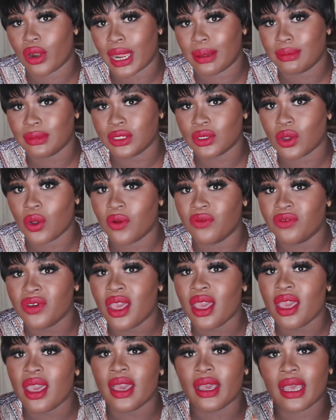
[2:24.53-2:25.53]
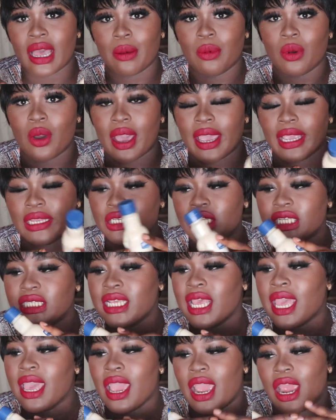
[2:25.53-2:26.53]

grams of carbohydrates.